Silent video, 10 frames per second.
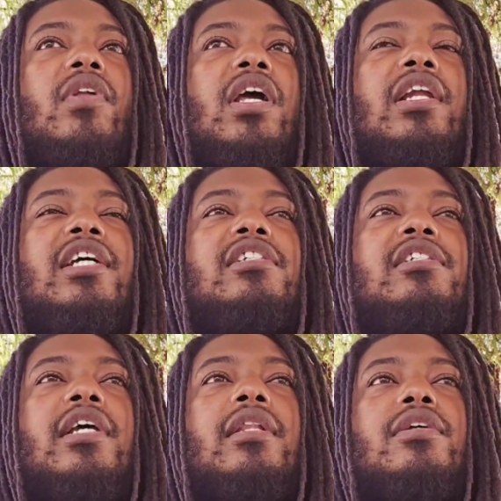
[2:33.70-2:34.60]
let's just
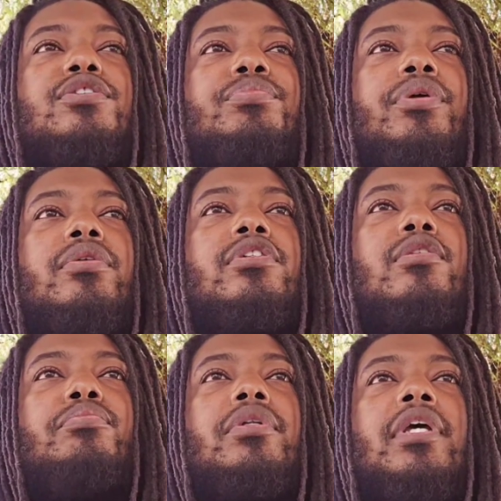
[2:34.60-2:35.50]
say they're spiritual,
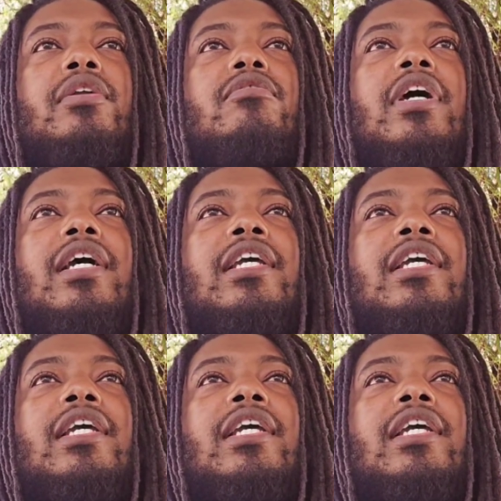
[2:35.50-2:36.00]
but they do not